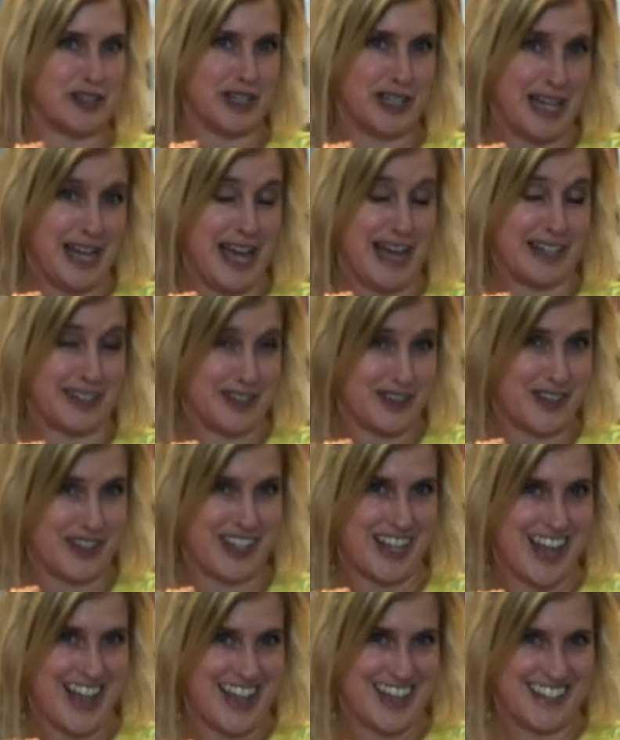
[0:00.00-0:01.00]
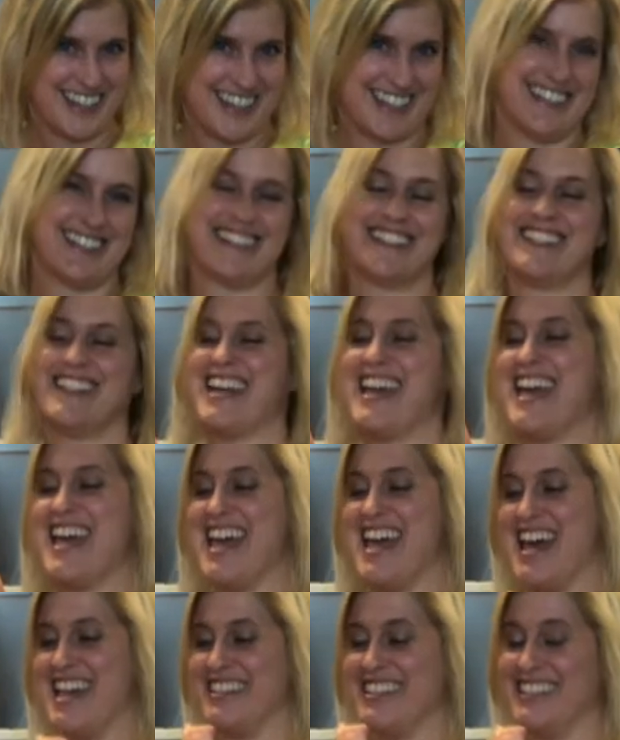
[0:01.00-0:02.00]
a good exercise.
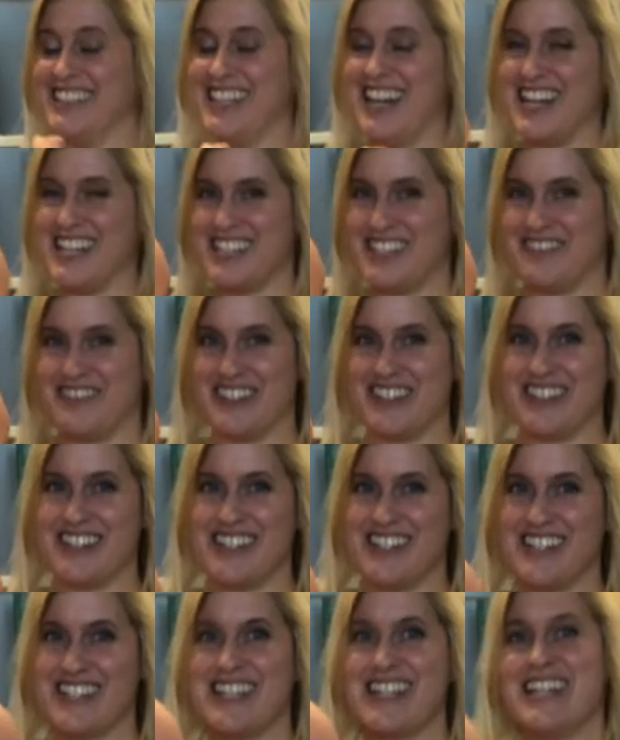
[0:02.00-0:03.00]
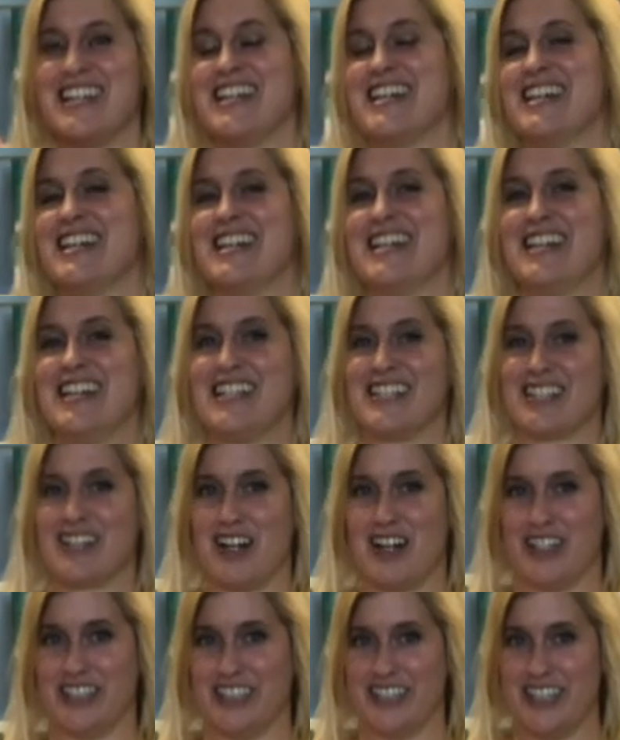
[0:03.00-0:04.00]
And the last verse is
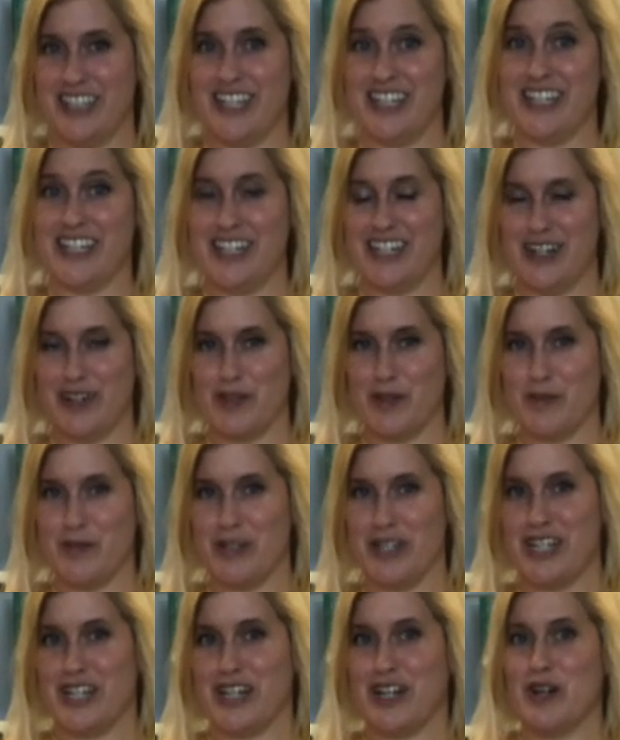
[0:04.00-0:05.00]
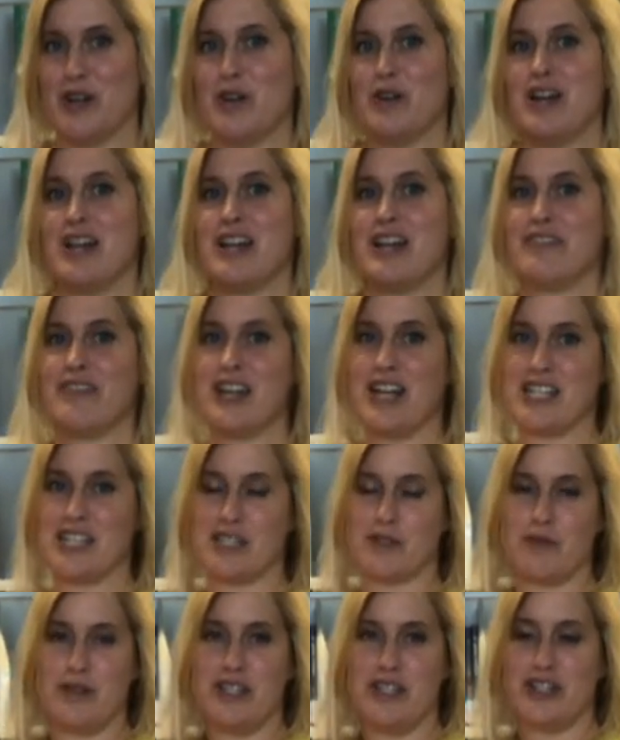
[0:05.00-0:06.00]
called In and Out the Window, and
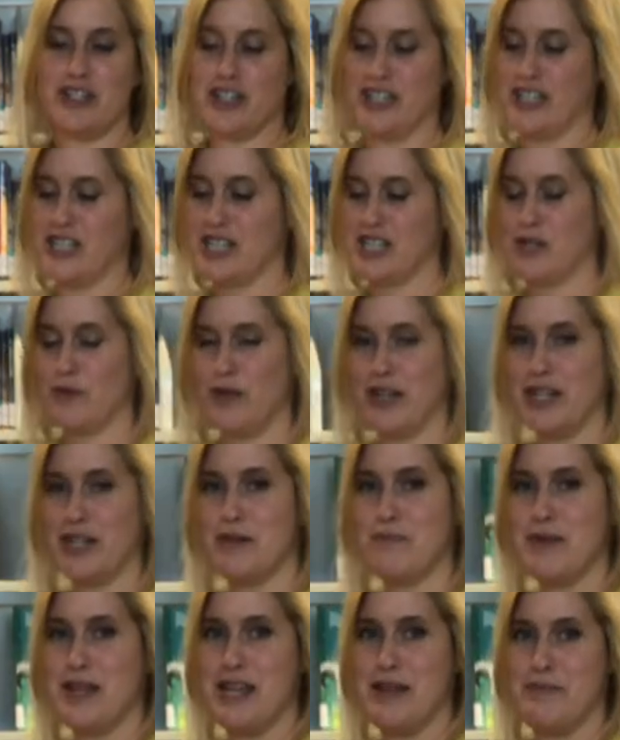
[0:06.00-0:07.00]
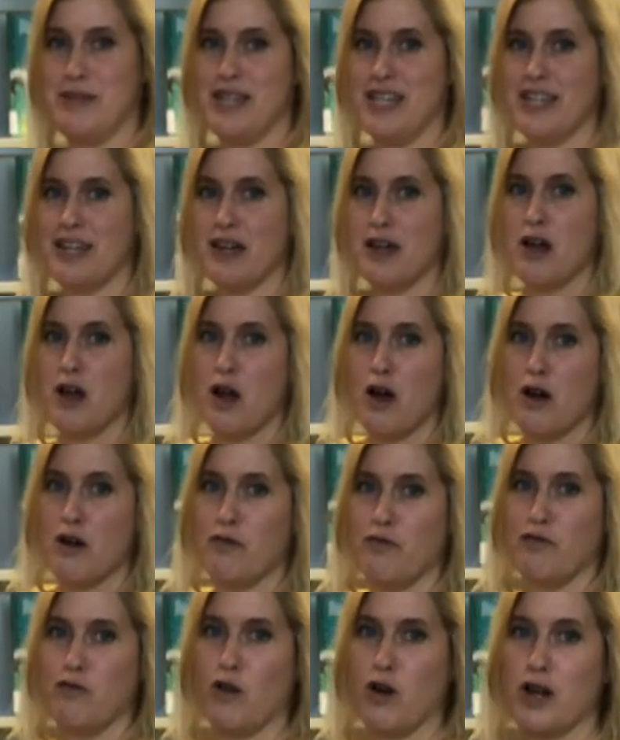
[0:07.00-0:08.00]
that's when you're going to swing your baby
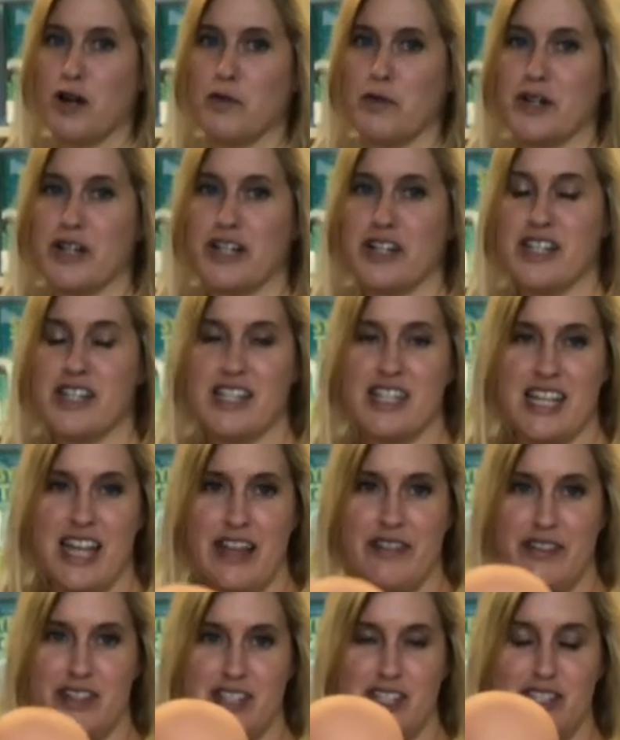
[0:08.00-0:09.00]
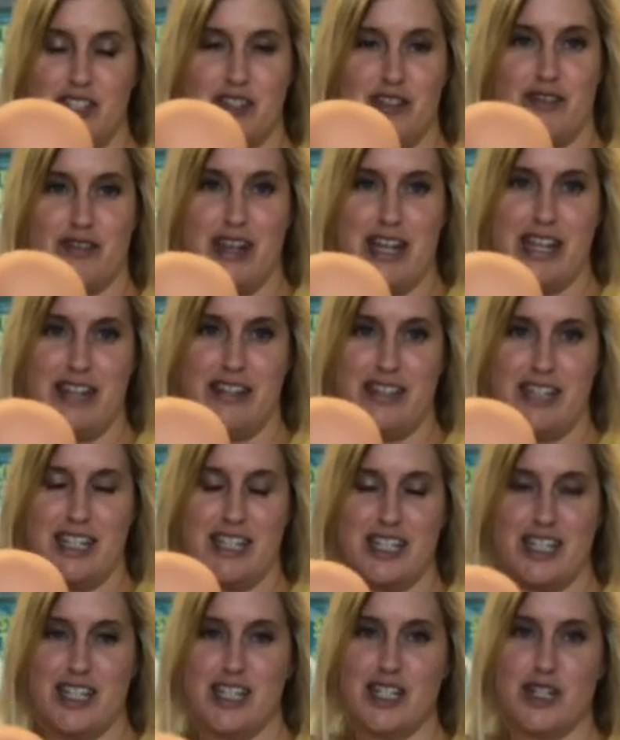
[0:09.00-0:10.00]
forwards, and this is a great
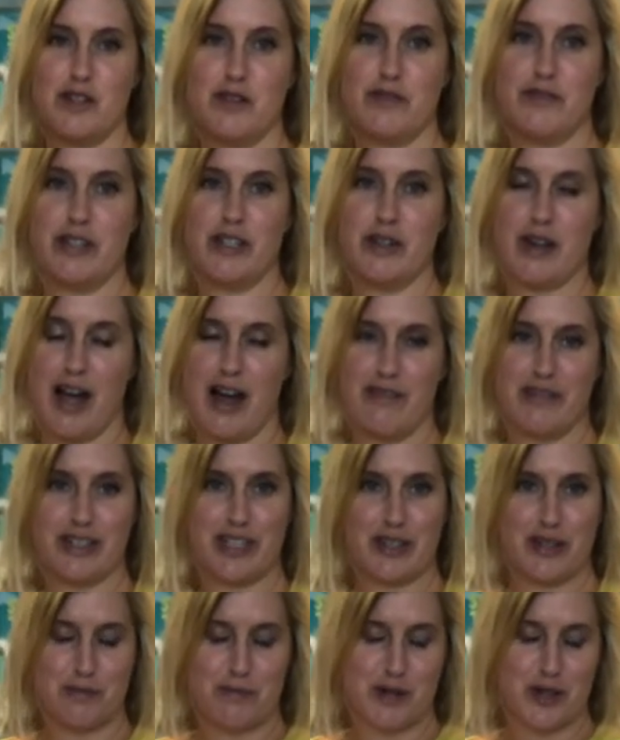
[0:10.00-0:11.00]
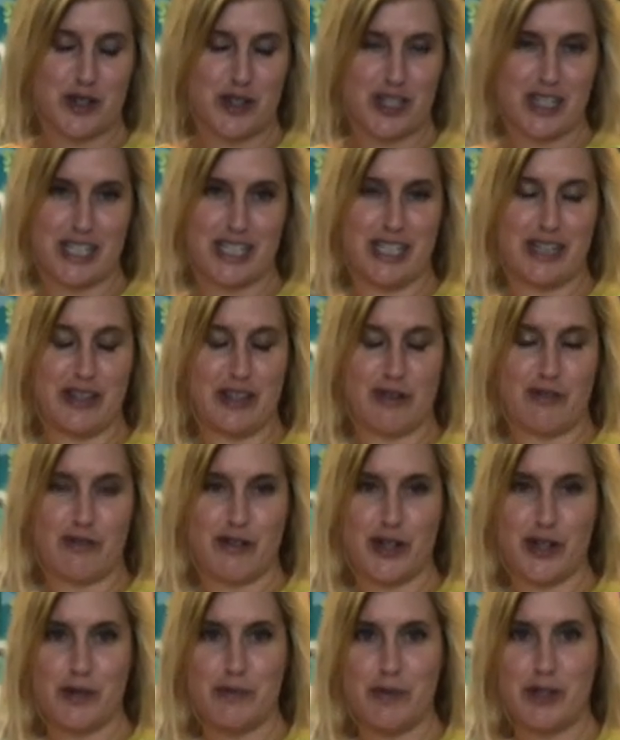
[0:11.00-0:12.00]
thing to do if you have another person in the
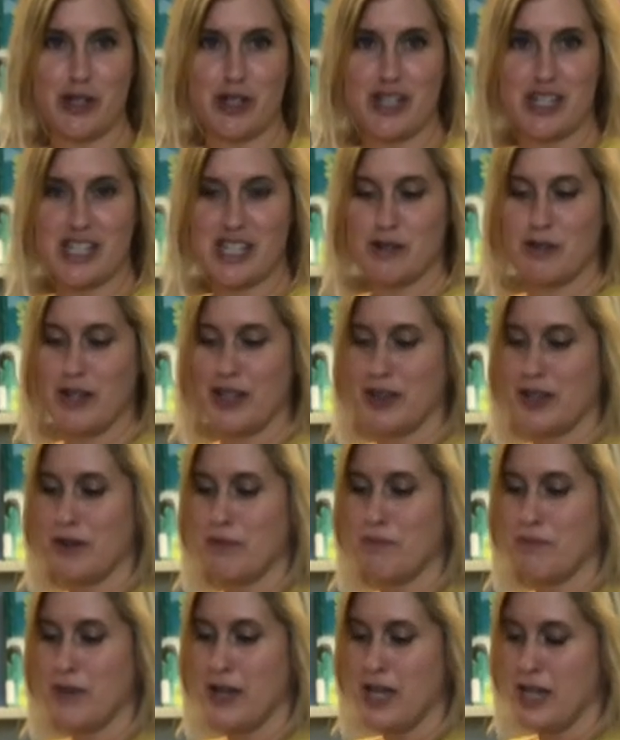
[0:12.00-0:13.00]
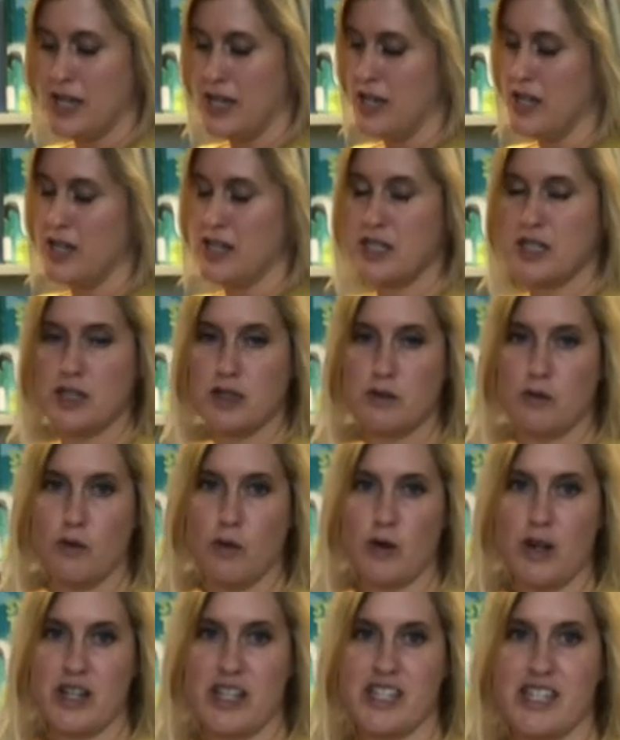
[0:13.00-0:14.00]
room. You can swing them
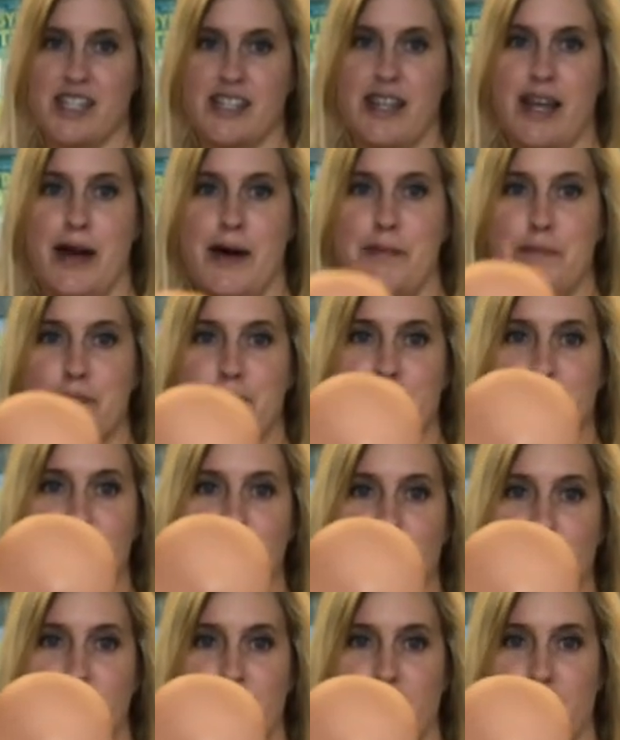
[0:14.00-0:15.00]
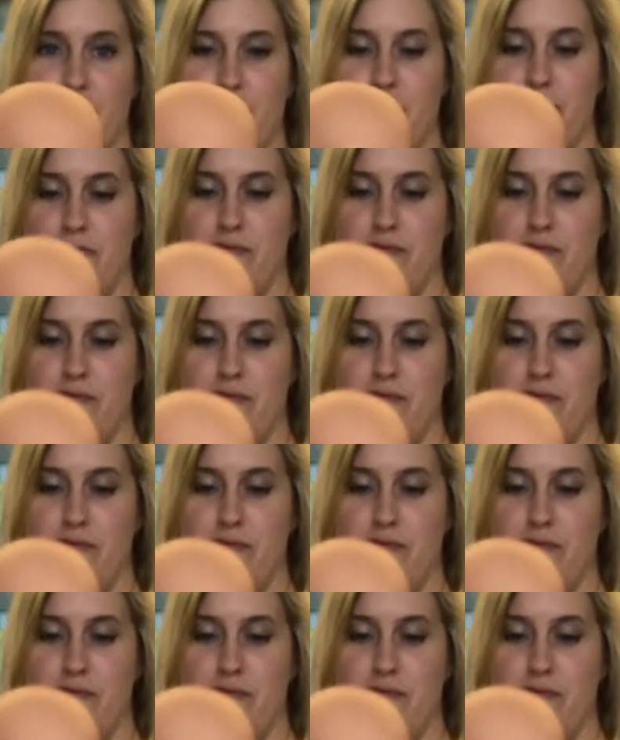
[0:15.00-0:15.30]
towards them, so they're